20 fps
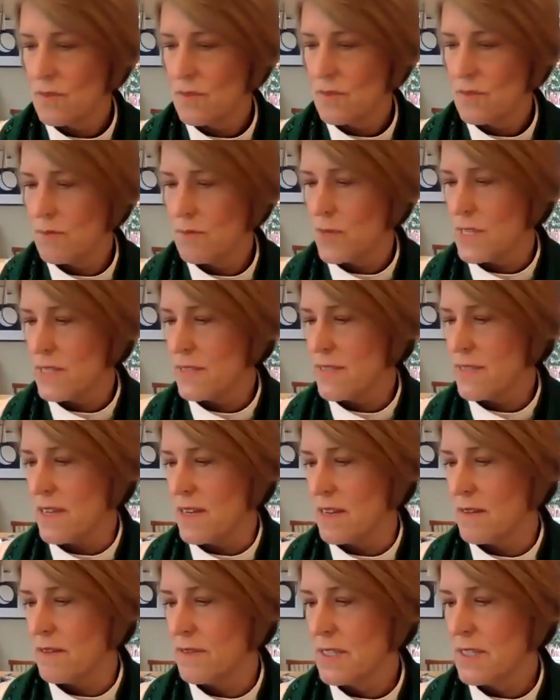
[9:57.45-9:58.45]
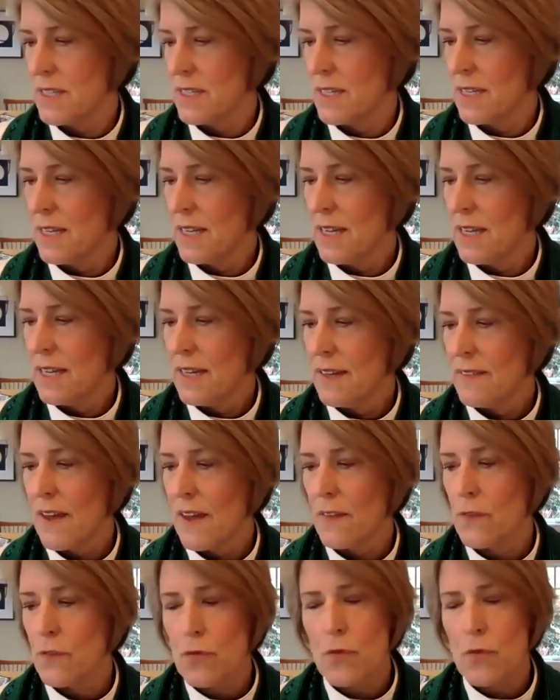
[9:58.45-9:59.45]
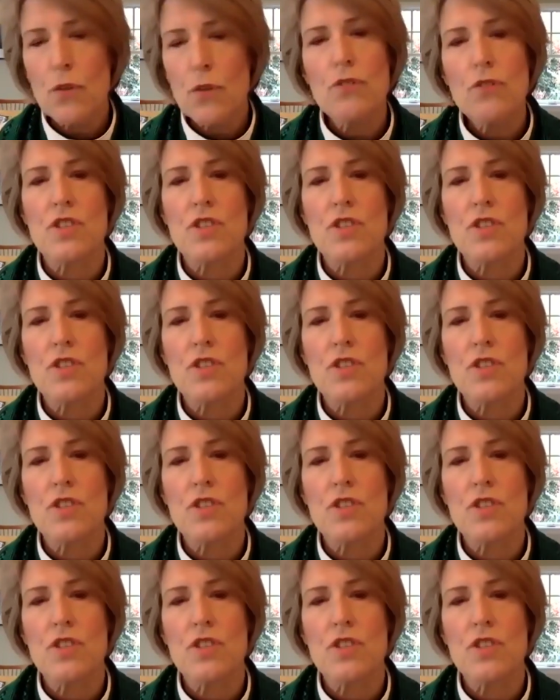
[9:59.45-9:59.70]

received that through